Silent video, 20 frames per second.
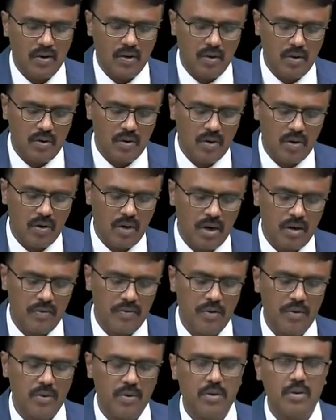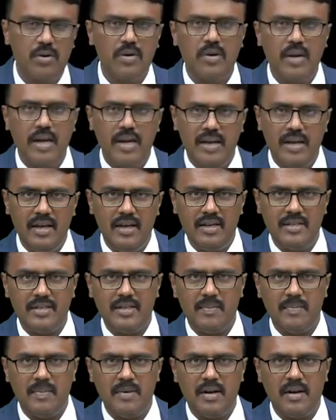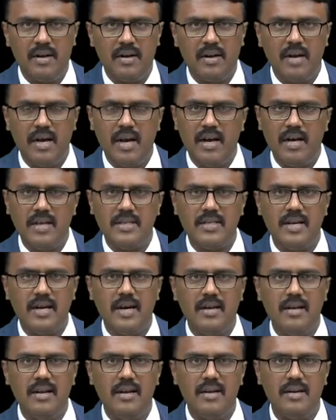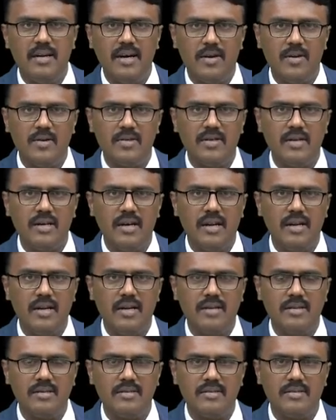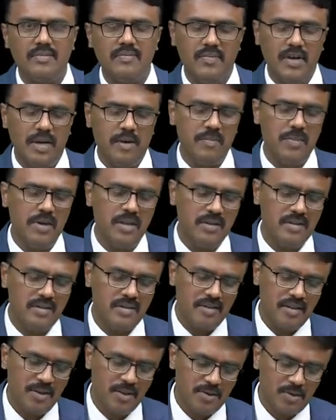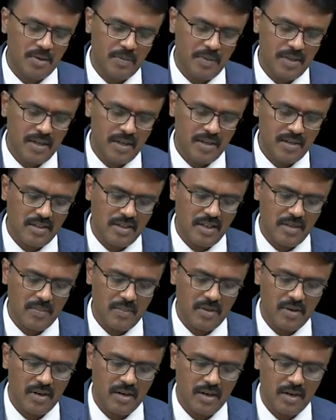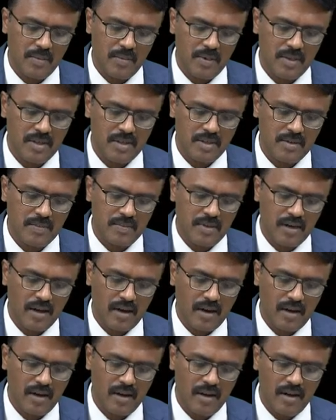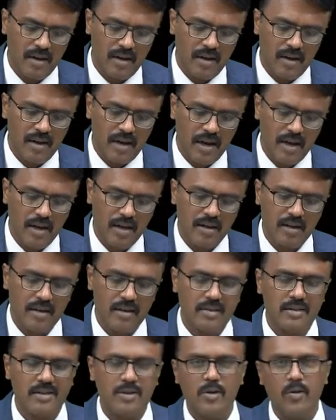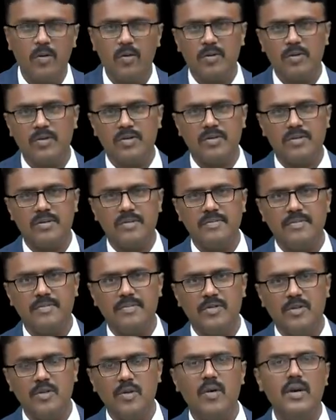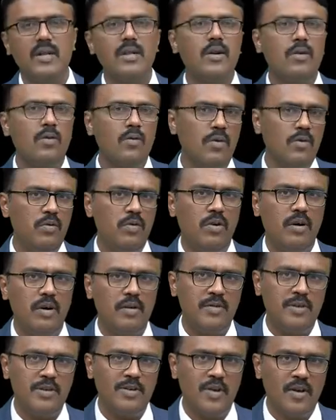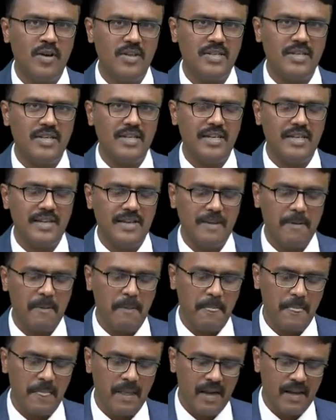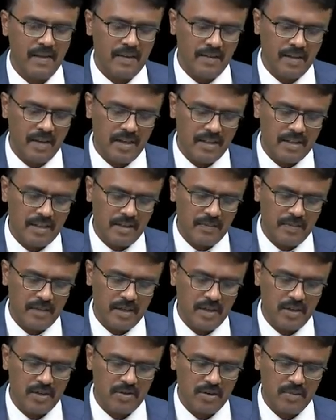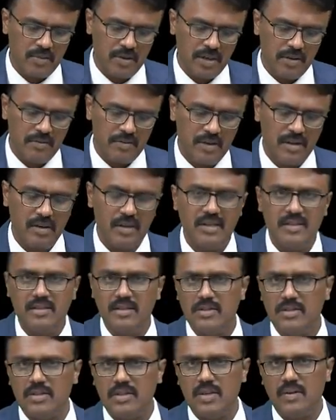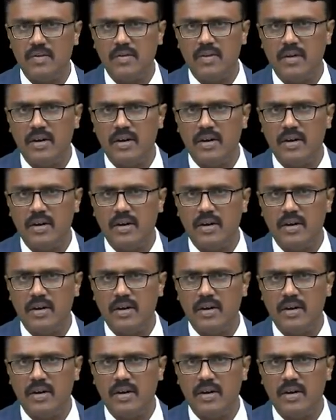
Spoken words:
Glucagon, if you don't know any receptor, ion channel, tyrosine kinase, that means it should be G protein coupled receptor and increases glucose. So what is the rule for physiological? The receptor should be different. Is it, sir?